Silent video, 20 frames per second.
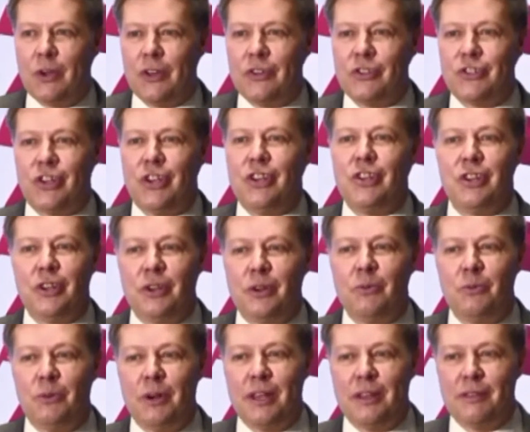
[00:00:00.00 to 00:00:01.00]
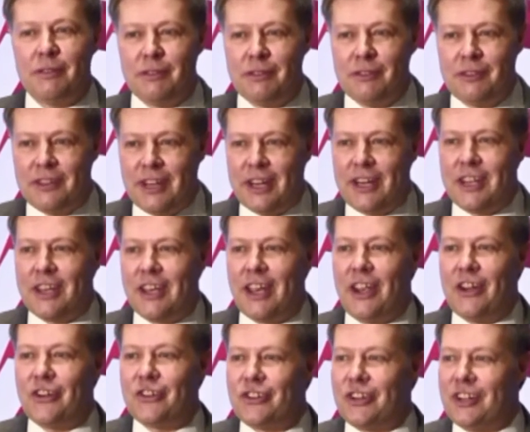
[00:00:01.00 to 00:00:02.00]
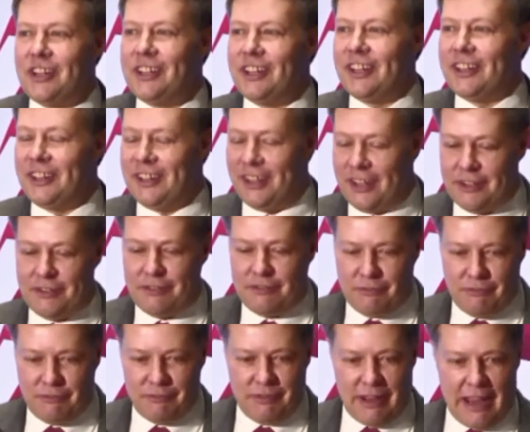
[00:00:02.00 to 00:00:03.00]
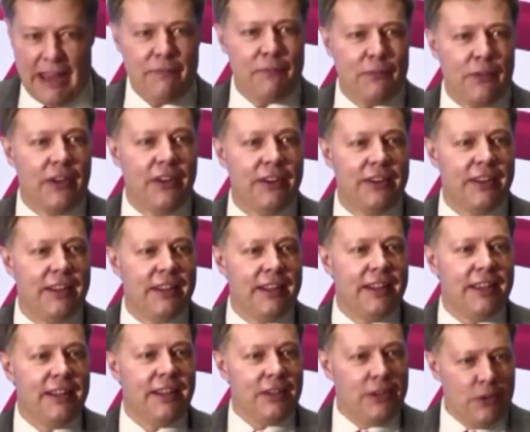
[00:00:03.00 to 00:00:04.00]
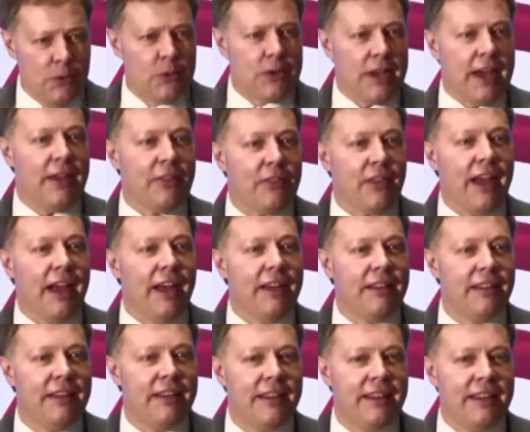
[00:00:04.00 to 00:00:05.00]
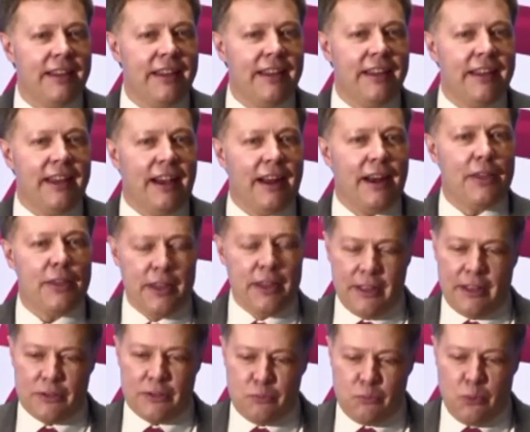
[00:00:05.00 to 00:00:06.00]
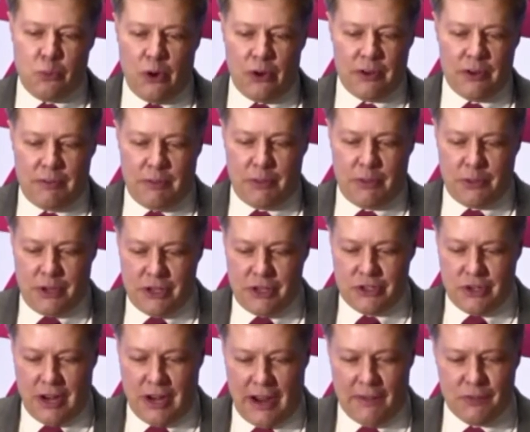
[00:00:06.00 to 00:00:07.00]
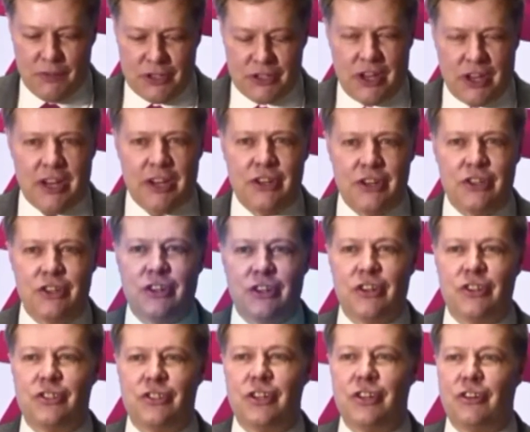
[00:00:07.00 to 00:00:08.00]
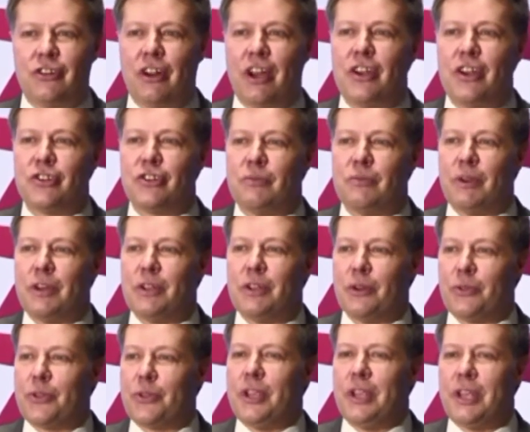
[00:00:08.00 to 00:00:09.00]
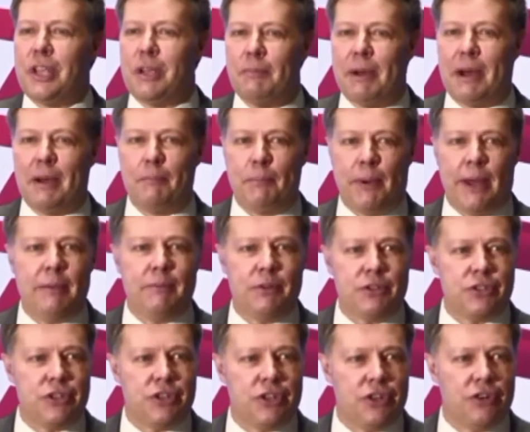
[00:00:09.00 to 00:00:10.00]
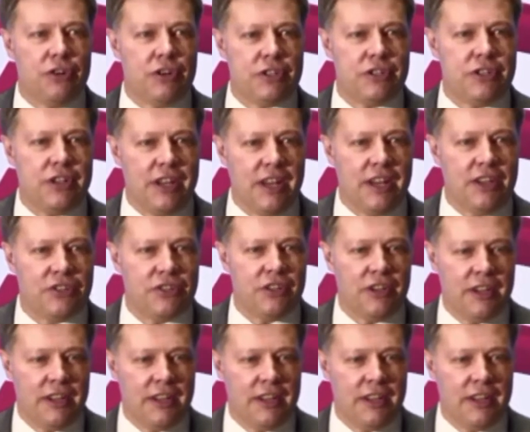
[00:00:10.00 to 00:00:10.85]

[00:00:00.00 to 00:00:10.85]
continue with dedication and effort, you'll get there. And I think that's one of the things you have to take into consideration when you're thinking about payment security is,